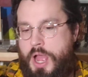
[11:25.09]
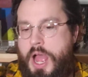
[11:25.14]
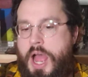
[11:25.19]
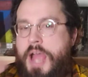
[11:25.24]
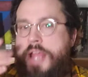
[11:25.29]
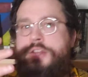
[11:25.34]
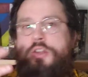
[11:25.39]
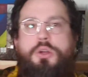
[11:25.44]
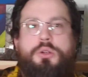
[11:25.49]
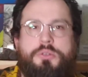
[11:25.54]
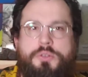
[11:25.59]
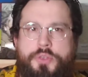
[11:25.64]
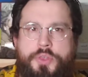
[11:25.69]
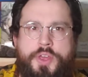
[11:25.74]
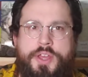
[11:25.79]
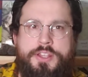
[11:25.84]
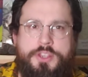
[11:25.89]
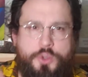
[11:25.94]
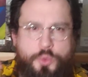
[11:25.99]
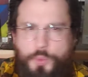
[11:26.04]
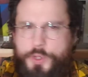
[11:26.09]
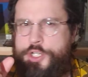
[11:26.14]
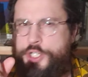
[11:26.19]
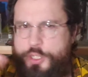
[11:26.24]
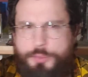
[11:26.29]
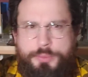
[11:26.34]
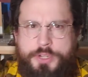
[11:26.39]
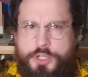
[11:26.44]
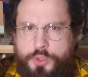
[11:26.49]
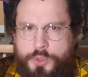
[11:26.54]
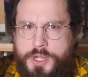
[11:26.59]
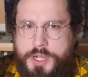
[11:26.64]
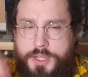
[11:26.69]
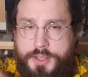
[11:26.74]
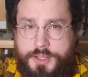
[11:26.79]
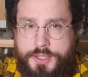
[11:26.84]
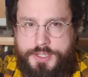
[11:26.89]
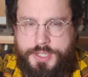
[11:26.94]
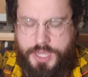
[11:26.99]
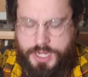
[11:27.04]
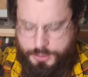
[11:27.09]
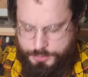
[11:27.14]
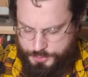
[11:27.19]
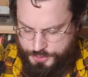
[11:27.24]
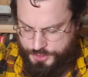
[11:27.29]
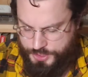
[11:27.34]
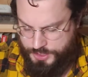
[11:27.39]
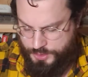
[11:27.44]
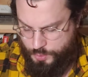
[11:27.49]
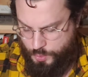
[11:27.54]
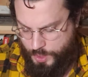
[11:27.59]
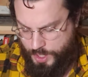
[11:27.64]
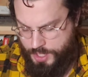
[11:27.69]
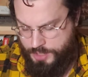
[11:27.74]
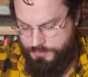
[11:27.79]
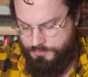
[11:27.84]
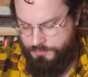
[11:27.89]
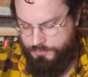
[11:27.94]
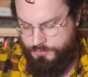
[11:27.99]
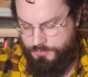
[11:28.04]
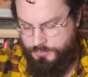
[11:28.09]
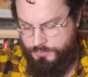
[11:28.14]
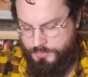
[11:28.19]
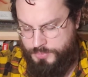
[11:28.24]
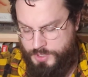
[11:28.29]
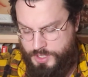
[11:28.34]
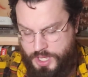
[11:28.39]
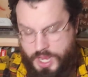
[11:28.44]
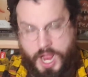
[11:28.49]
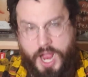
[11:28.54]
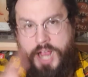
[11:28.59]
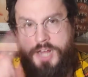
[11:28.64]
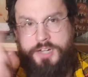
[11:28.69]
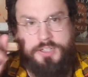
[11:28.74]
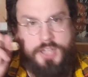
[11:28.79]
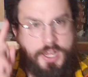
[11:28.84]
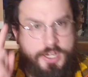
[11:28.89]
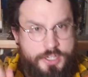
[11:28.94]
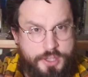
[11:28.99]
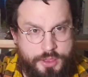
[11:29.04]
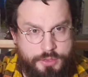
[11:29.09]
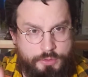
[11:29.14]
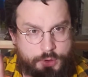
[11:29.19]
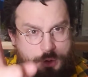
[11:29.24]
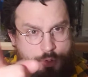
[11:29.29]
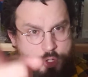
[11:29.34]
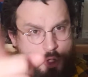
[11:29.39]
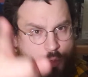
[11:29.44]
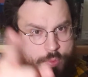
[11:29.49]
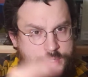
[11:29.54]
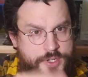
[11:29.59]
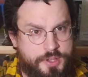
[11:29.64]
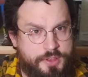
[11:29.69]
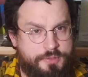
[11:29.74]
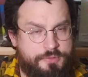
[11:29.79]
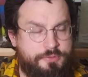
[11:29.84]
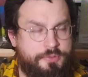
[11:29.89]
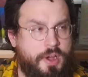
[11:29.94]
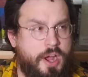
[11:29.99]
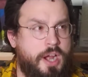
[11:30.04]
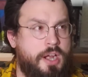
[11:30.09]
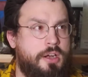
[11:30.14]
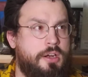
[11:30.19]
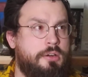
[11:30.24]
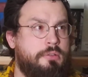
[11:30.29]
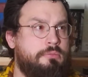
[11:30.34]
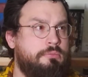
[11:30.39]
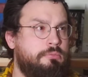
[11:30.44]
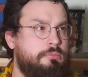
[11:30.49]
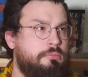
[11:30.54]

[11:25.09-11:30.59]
I don't think that we should be treating these animals this way. I'd like to throw you into the fire.